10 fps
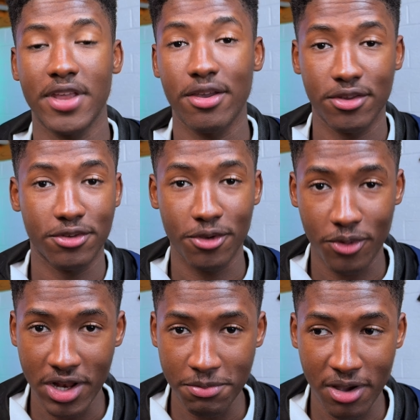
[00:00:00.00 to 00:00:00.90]
So
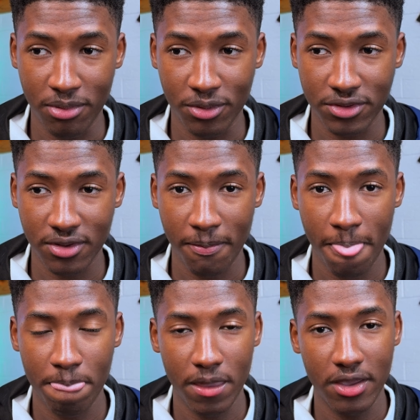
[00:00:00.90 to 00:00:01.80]
green bubbles
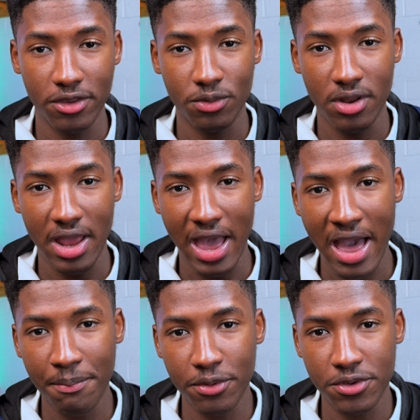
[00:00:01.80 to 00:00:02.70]
is what
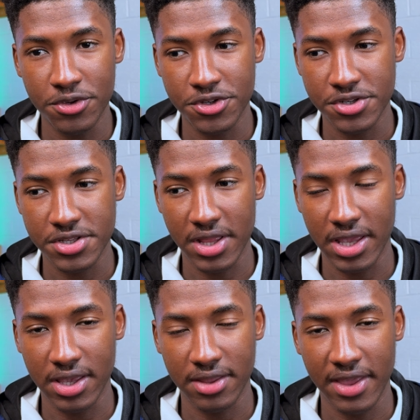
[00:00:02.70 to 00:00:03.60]
Apple users
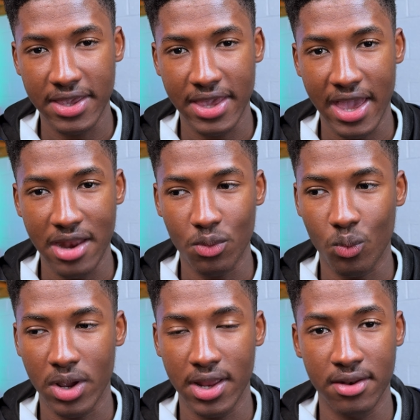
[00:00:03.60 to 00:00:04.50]
think they get
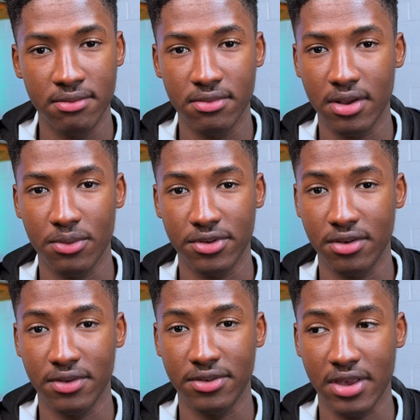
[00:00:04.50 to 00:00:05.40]
when they
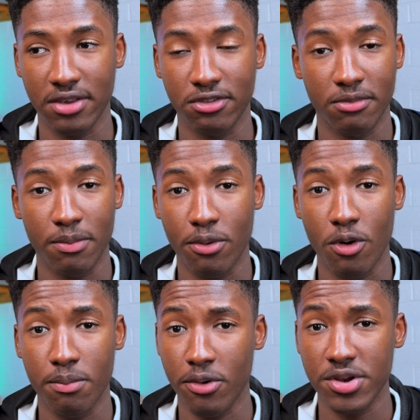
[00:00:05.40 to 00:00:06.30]
receive a text from a
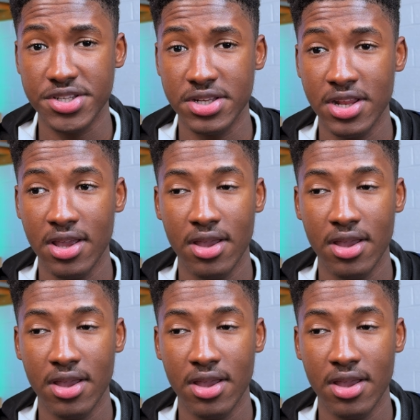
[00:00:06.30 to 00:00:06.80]
poor person.